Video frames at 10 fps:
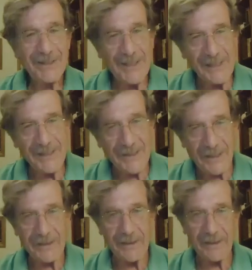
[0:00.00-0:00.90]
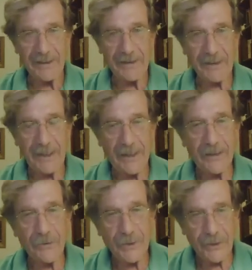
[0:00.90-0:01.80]
this started a
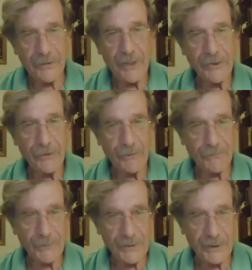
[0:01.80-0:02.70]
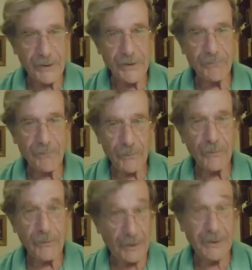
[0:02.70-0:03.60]
continuation of research
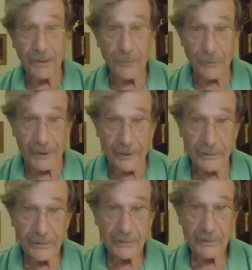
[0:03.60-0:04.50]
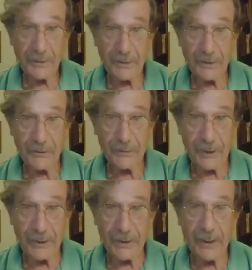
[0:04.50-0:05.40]
until today.
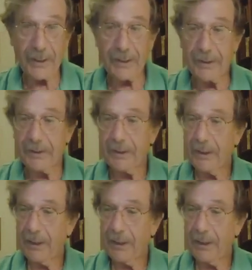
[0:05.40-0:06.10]
And